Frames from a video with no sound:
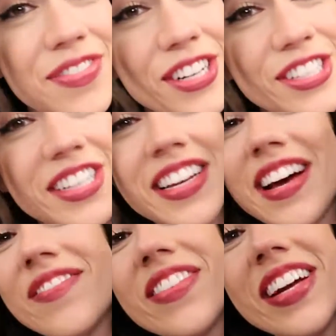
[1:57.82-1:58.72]
version
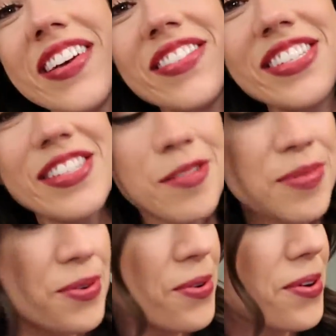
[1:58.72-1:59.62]
of Miranda, which is super
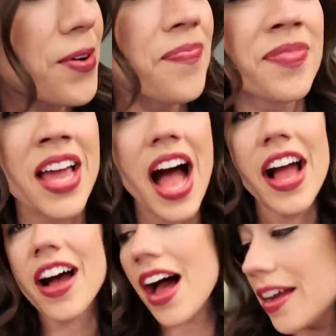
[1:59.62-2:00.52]
cool. I
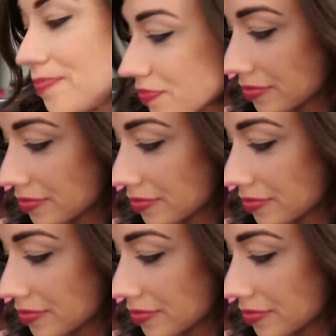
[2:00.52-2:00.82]
got